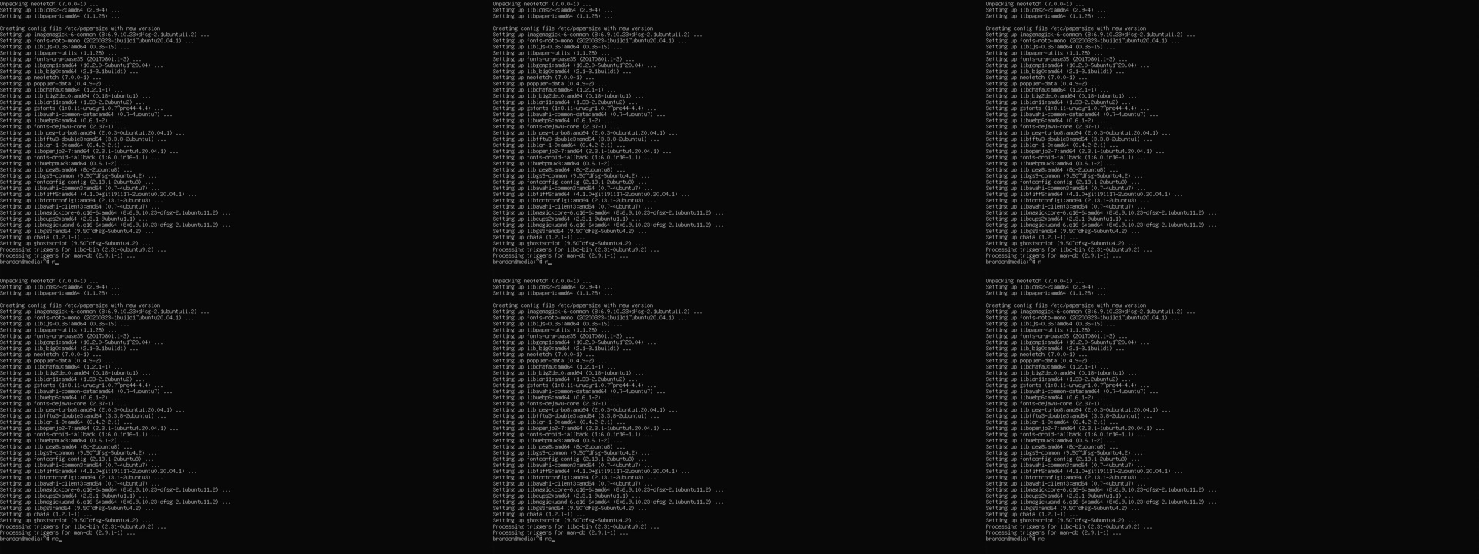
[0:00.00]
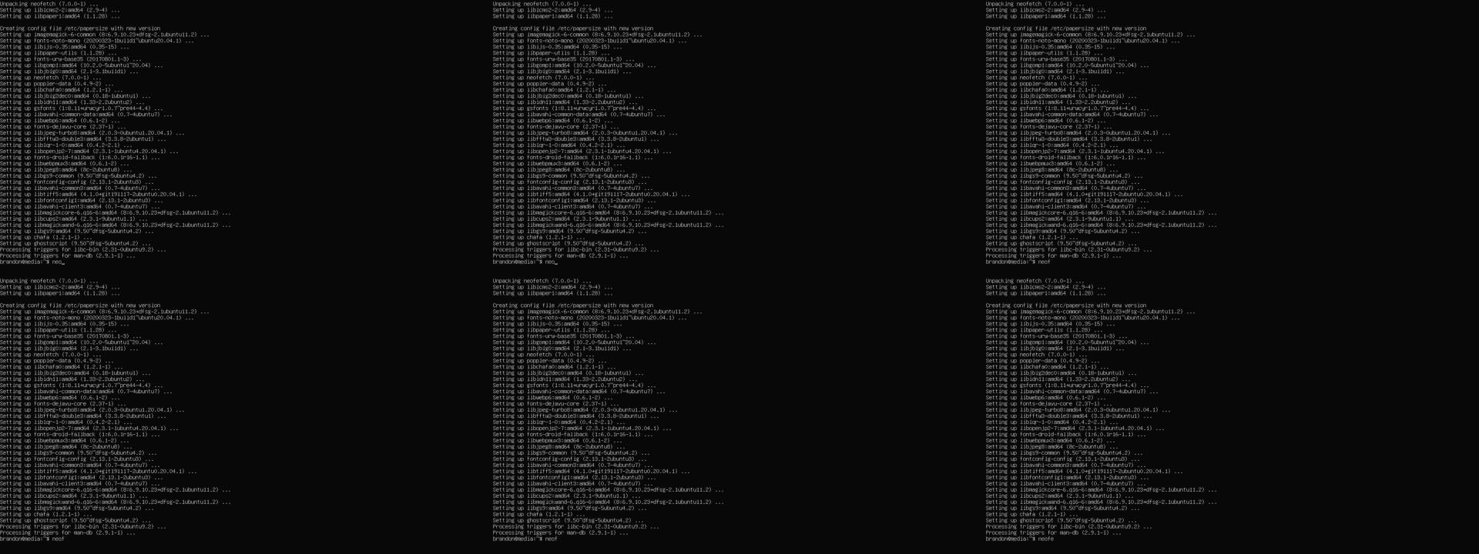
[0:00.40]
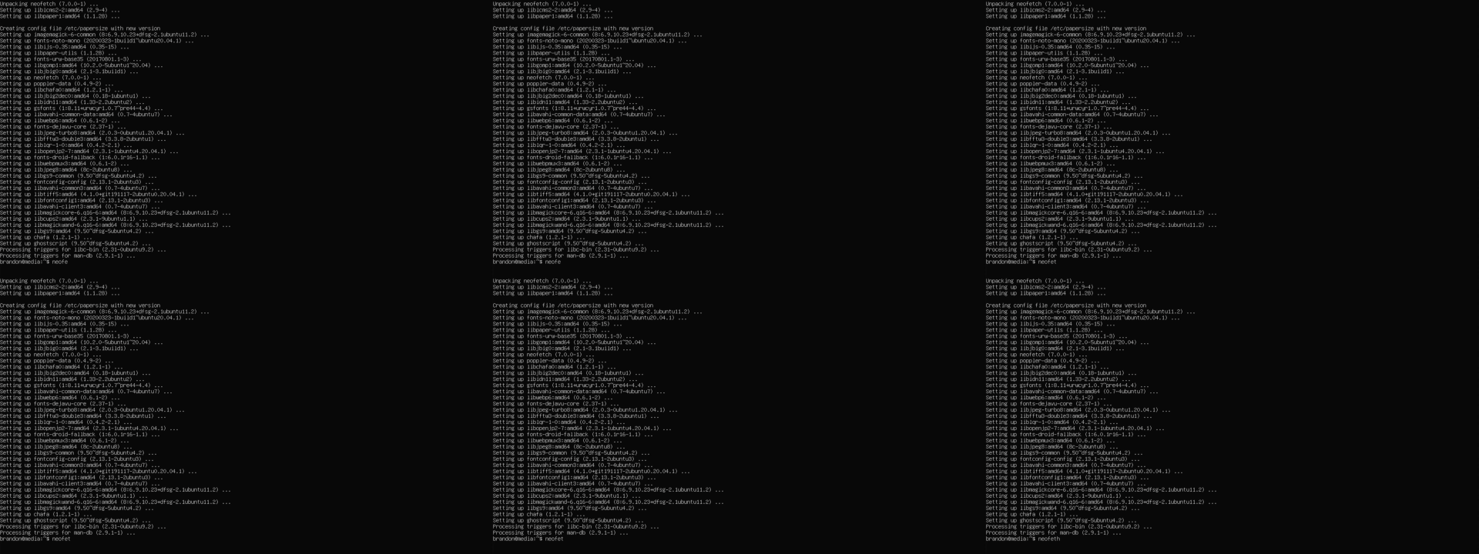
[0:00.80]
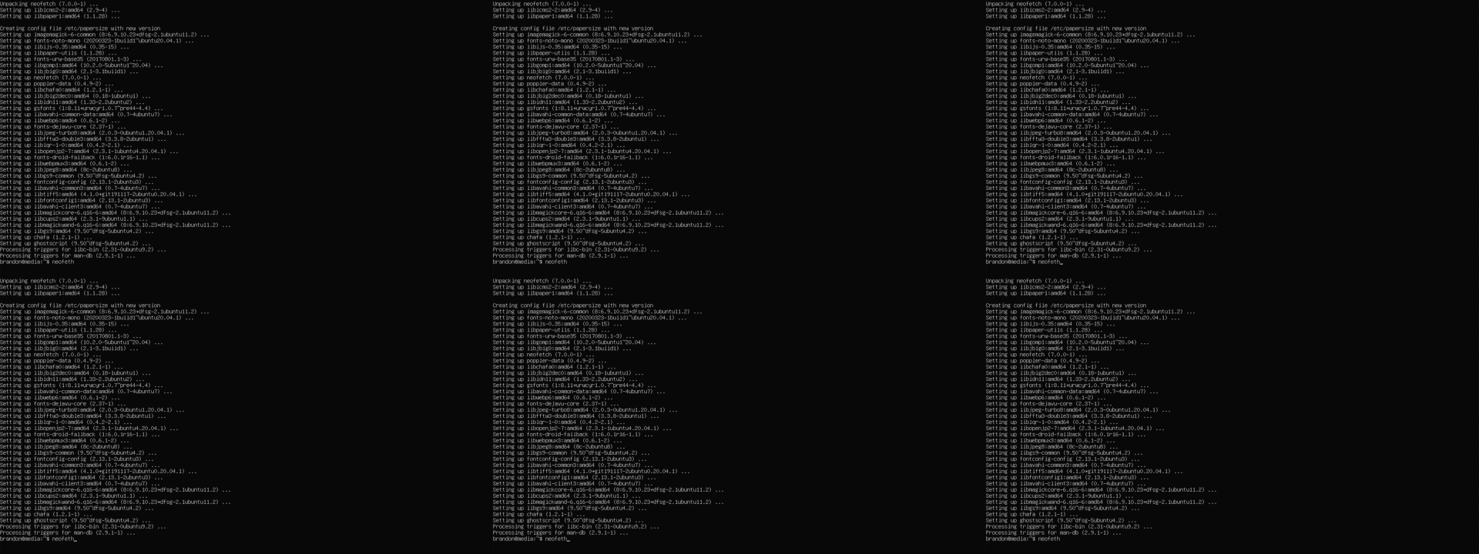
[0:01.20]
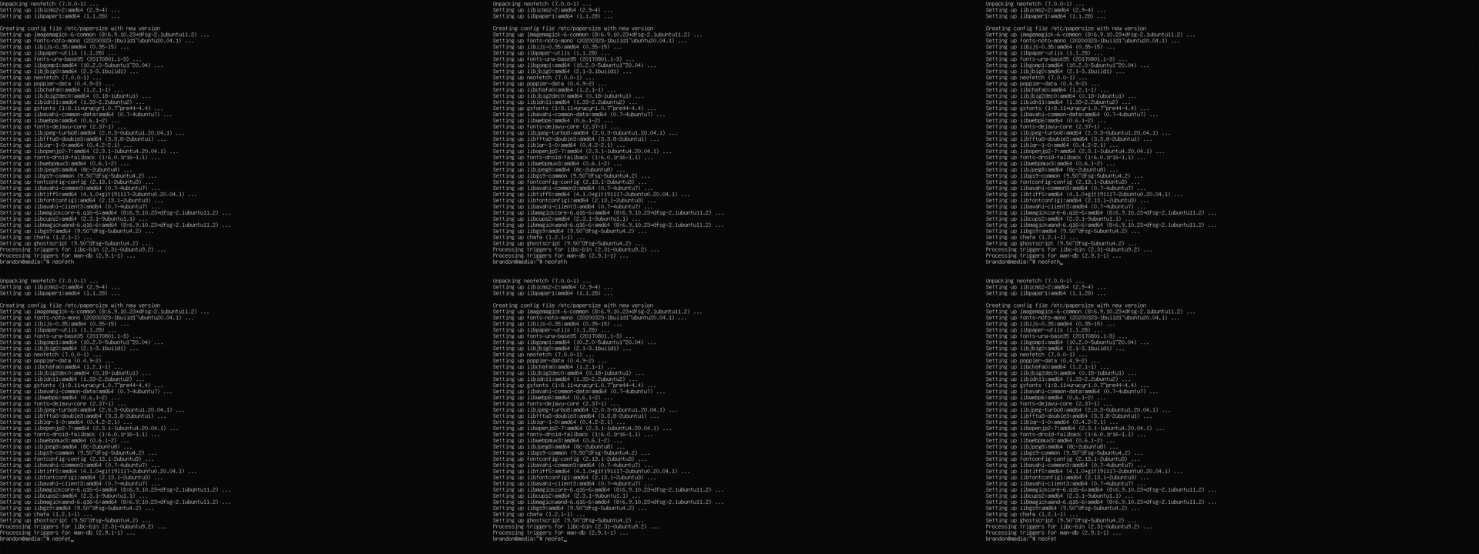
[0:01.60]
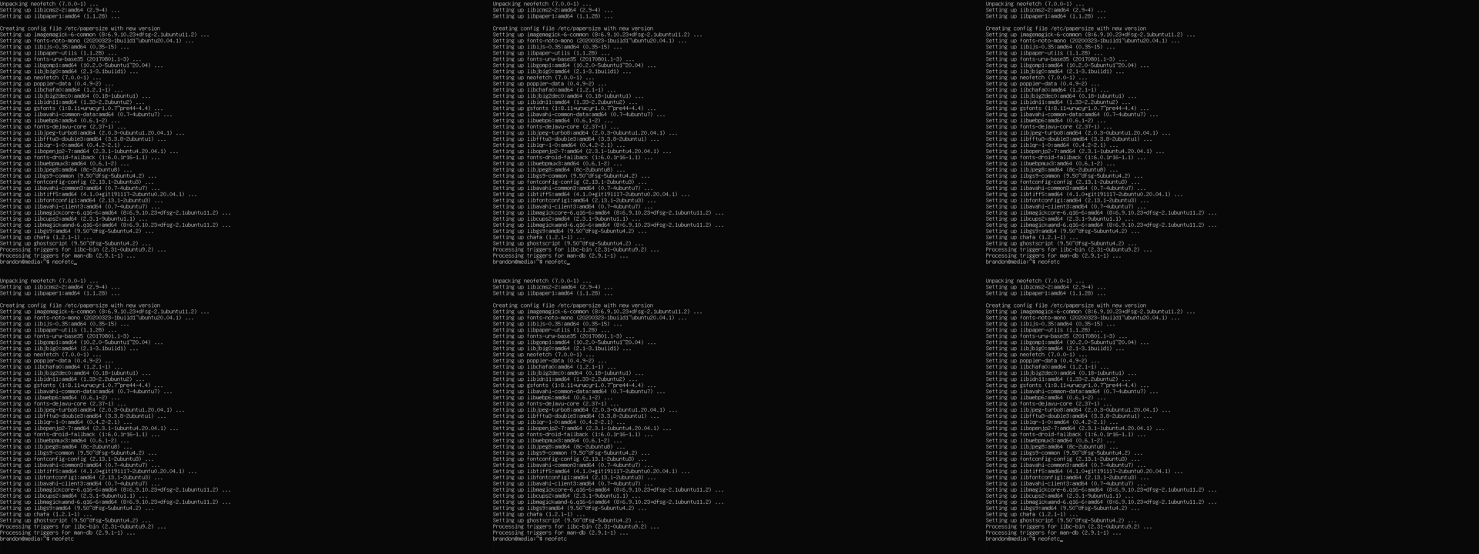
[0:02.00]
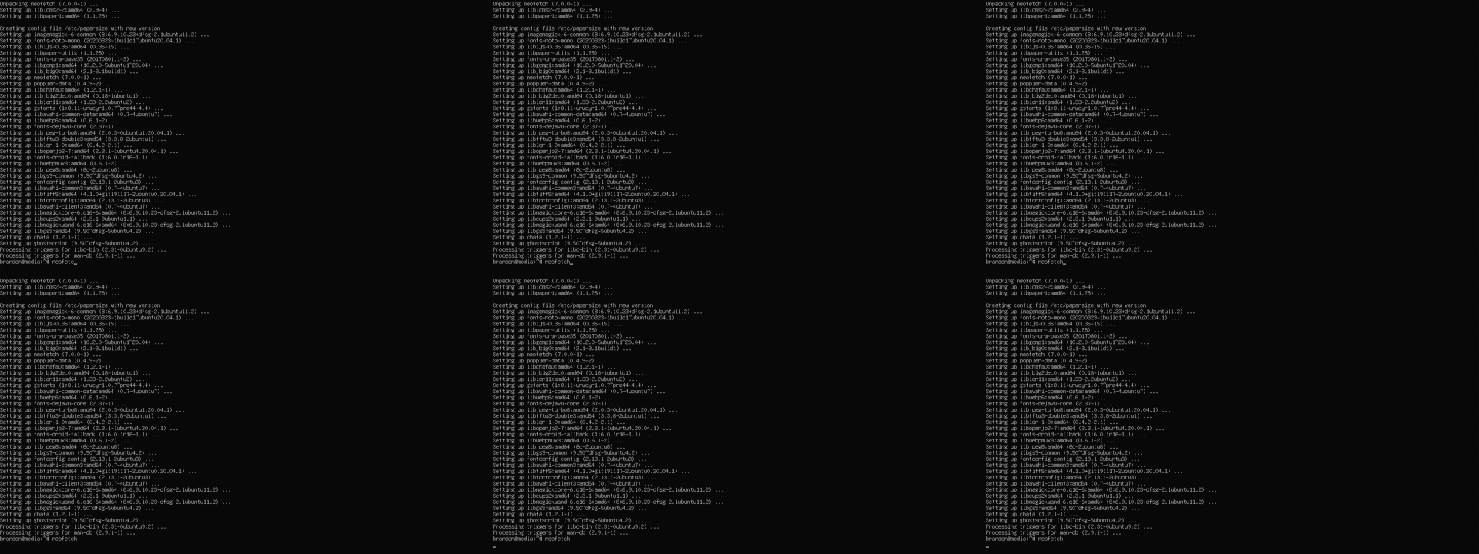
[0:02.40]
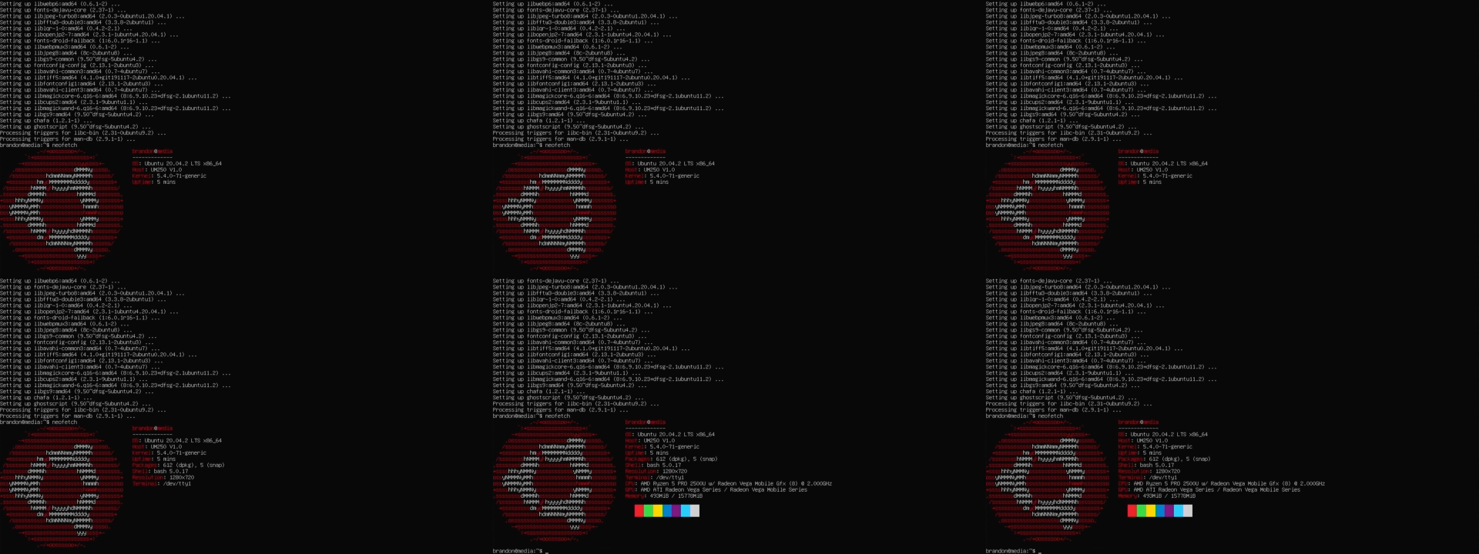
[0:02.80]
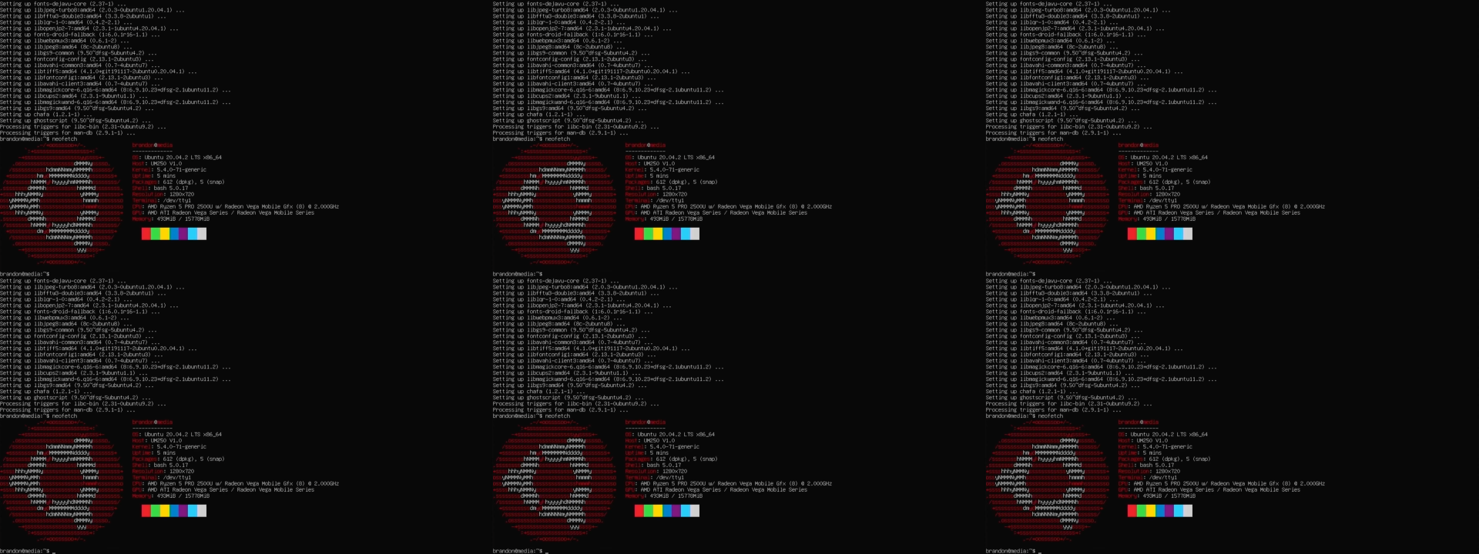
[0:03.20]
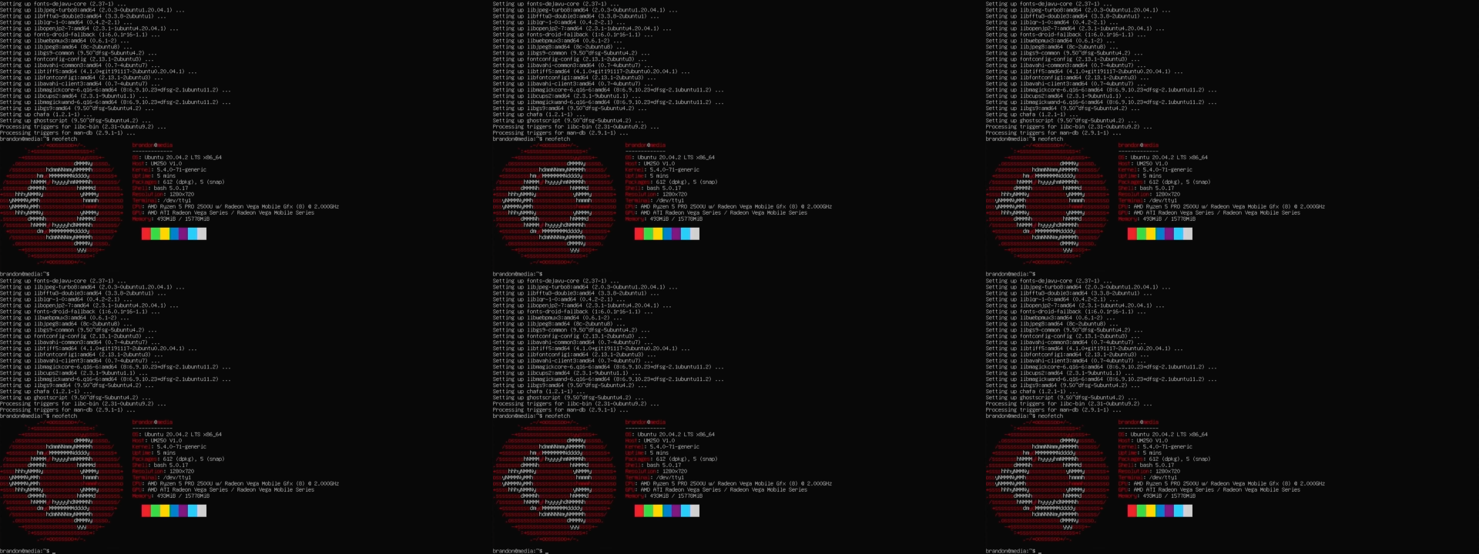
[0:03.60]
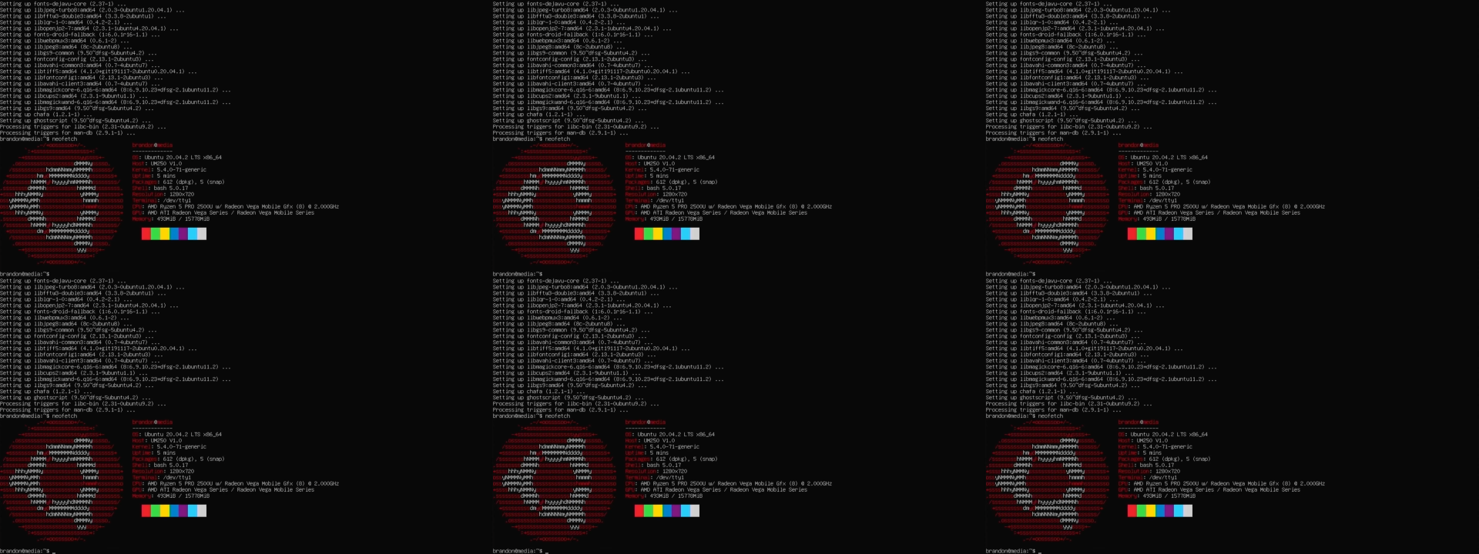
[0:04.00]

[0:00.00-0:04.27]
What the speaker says: No face is visible, so there are no lips to read.